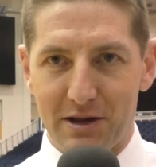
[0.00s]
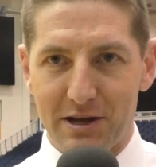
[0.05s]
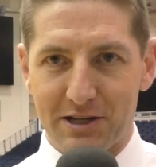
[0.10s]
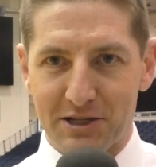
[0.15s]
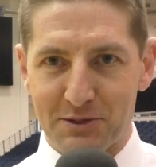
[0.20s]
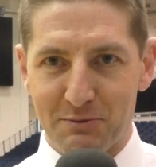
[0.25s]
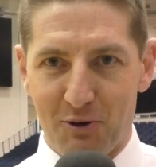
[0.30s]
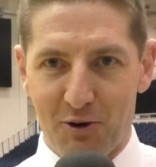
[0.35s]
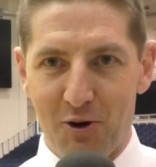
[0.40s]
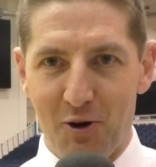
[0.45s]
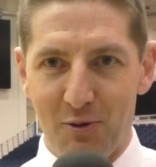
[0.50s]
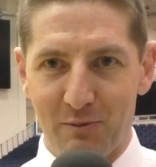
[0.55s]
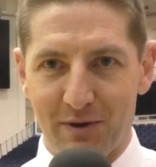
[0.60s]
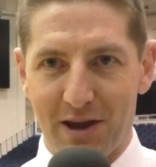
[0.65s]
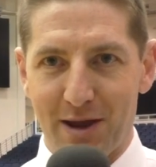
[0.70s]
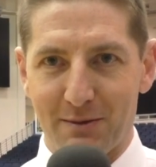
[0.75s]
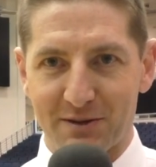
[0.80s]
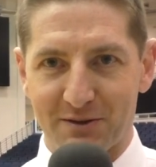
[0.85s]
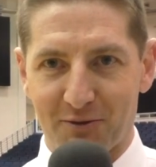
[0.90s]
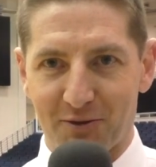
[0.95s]
playing some more home
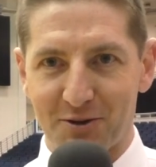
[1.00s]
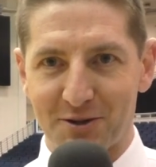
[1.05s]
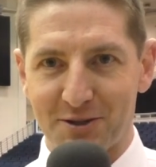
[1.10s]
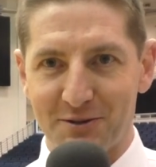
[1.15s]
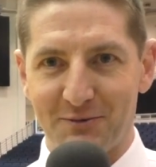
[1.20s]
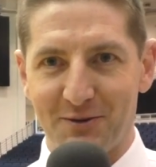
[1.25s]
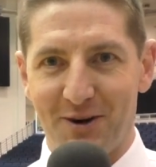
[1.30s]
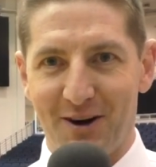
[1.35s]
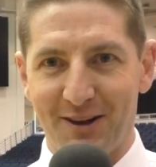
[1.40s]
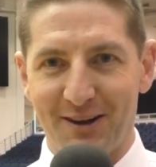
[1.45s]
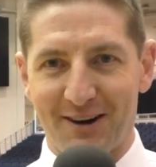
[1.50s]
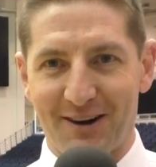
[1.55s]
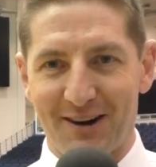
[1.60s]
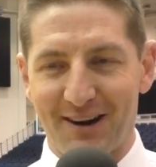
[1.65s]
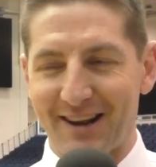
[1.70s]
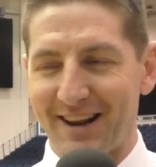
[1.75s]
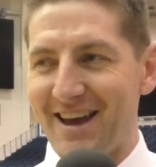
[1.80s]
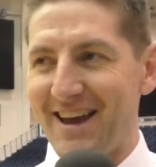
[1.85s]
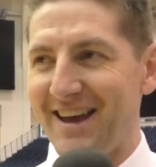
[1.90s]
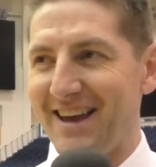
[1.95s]
games first of all. All
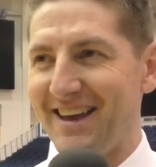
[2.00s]
right,